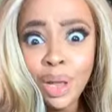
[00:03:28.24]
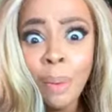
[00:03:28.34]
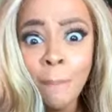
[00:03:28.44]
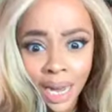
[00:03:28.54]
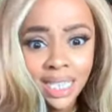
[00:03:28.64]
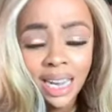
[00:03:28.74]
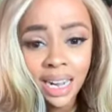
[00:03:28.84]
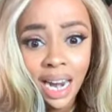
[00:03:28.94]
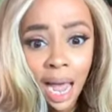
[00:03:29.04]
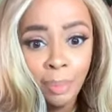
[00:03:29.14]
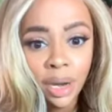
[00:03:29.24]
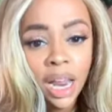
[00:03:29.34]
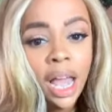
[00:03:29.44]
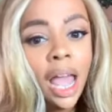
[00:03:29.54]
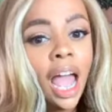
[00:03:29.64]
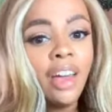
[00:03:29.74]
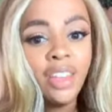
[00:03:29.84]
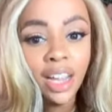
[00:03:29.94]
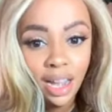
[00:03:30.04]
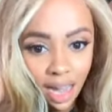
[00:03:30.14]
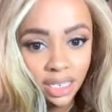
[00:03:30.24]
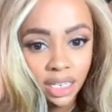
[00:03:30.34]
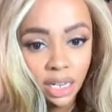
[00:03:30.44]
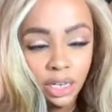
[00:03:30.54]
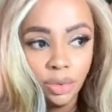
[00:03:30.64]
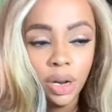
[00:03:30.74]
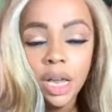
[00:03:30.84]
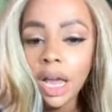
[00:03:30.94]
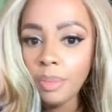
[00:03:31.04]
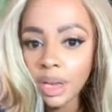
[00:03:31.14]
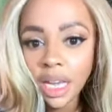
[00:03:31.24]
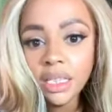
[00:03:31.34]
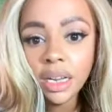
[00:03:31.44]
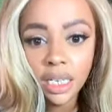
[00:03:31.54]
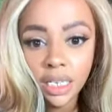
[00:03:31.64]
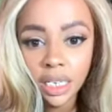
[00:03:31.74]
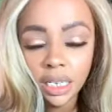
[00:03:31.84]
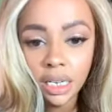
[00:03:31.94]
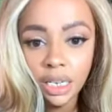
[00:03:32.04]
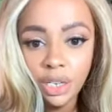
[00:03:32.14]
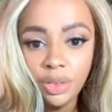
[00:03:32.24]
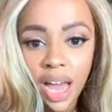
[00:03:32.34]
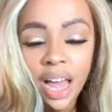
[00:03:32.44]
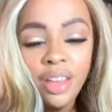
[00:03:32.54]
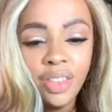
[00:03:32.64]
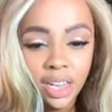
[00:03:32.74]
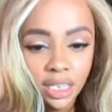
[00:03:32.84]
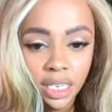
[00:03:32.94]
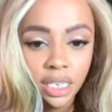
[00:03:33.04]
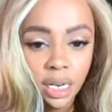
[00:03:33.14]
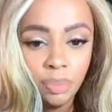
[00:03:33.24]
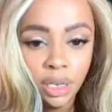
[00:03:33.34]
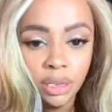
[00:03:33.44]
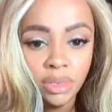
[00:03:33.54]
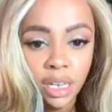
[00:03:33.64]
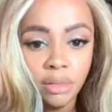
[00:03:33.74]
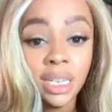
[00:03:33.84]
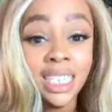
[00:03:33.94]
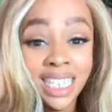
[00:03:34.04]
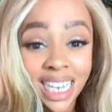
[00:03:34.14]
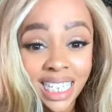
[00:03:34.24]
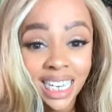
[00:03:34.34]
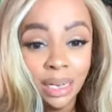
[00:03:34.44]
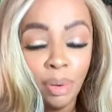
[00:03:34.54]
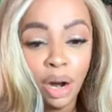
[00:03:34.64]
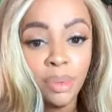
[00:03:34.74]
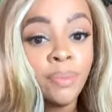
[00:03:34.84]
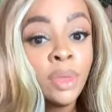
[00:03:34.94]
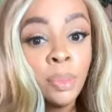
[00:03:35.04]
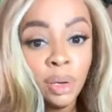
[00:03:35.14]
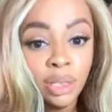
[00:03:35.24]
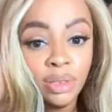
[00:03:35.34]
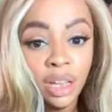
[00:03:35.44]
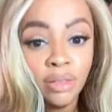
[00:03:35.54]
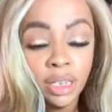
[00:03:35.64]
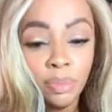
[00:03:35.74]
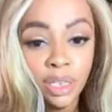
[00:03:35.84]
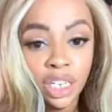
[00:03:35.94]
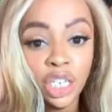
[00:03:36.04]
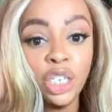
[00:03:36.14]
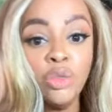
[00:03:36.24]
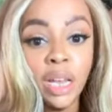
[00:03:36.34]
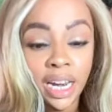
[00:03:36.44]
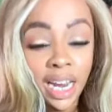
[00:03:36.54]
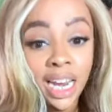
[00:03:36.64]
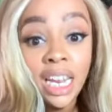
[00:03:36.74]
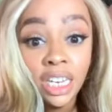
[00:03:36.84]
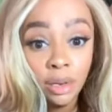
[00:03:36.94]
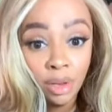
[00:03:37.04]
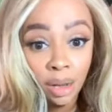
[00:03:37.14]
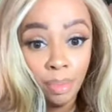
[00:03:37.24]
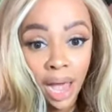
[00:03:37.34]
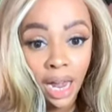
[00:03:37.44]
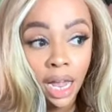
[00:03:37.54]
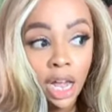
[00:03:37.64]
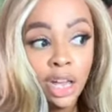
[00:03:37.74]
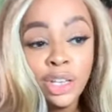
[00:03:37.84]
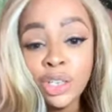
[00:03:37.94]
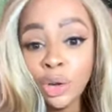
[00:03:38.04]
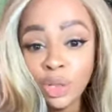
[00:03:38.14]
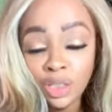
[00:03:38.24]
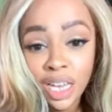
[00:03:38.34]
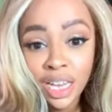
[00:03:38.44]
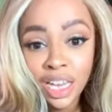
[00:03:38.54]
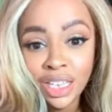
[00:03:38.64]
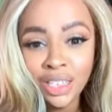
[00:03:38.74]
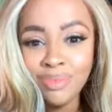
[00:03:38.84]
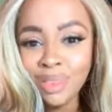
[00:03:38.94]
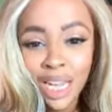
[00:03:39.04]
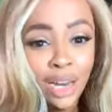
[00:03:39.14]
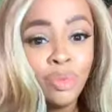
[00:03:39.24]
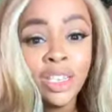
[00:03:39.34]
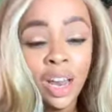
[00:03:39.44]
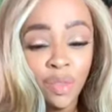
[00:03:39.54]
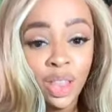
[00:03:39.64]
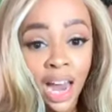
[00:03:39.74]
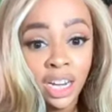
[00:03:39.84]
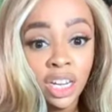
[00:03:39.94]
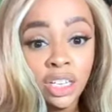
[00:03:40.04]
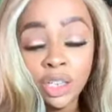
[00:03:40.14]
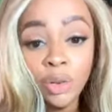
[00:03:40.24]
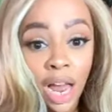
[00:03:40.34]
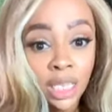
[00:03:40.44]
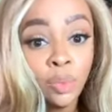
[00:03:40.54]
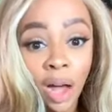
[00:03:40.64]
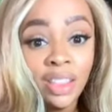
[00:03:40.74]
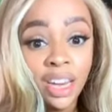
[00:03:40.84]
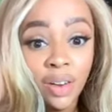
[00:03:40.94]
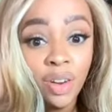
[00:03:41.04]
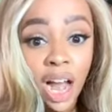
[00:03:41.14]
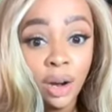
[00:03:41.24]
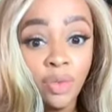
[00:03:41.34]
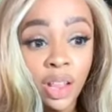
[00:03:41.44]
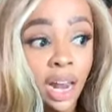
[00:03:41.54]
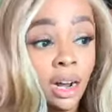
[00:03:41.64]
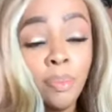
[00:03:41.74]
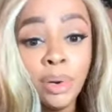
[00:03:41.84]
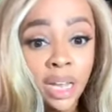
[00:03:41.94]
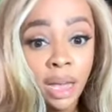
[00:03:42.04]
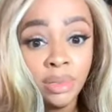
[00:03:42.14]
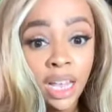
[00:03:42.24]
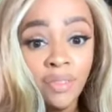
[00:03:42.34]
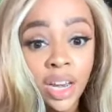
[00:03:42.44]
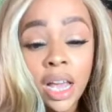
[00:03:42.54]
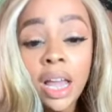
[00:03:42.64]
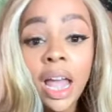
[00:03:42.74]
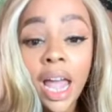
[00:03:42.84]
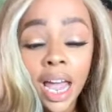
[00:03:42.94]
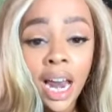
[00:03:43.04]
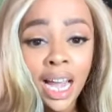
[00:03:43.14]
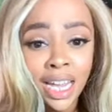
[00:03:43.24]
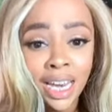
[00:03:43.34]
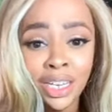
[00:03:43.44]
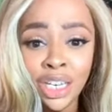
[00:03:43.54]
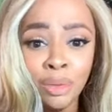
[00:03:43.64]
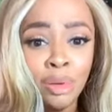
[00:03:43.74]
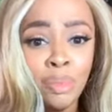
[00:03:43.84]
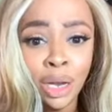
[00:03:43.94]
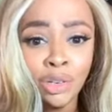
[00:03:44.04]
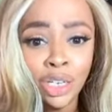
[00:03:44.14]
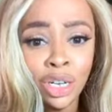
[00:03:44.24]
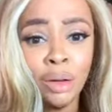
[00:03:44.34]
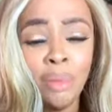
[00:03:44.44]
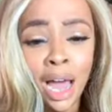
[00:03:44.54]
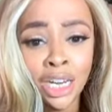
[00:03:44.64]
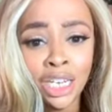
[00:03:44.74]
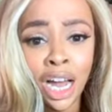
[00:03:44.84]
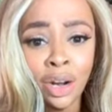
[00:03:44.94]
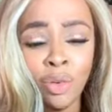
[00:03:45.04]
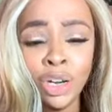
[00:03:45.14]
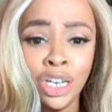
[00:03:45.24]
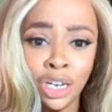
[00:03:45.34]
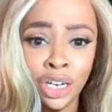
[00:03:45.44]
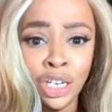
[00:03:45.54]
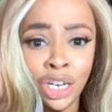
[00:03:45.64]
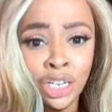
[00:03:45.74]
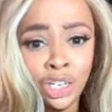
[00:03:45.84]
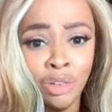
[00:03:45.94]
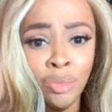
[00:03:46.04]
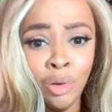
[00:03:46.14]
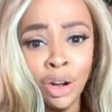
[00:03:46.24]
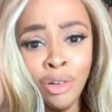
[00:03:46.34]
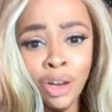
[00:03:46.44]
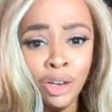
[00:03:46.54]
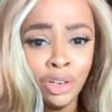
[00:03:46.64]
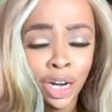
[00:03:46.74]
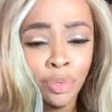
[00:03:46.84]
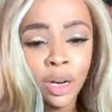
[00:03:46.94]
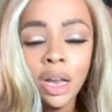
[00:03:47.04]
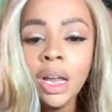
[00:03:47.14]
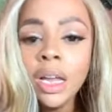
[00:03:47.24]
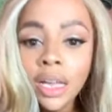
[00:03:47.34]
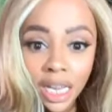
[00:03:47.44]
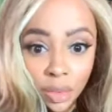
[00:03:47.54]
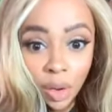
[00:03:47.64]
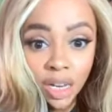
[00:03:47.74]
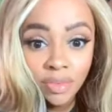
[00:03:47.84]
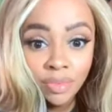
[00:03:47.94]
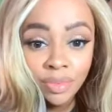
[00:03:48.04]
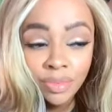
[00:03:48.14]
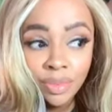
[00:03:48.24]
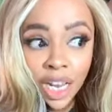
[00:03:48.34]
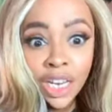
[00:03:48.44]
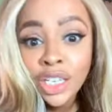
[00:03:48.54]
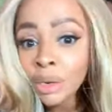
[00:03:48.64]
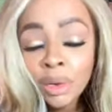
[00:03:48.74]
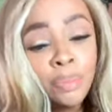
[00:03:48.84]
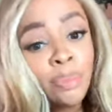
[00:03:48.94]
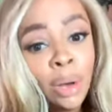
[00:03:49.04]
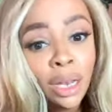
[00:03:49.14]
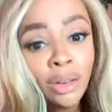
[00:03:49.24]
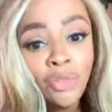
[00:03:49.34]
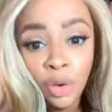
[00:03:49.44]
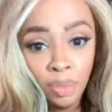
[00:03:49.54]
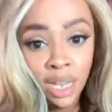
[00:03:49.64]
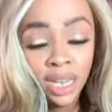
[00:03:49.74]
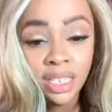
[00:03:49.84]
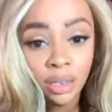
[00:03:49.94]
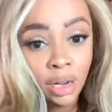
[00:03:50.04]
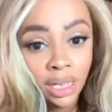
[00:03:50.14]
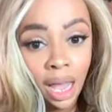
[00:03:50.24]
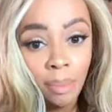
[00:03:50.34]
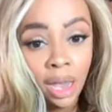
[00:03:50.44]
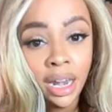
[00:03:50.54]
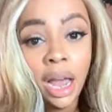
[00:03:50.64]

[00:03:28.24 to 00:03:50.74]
But it's not going to happen. And they constantly do it. And because they consistently do that, they consistently put themselves, consistently, pardon, put themselves in a position to let any team come back. So the thing is, the Heat was never that good. So that's why they never got over that hump in game seven. And I get it. Jimmy Butler took a bad shot or he could get a three-pointer. He tried to win it. Guess what? Jimmy Butler, for me, is still not that man.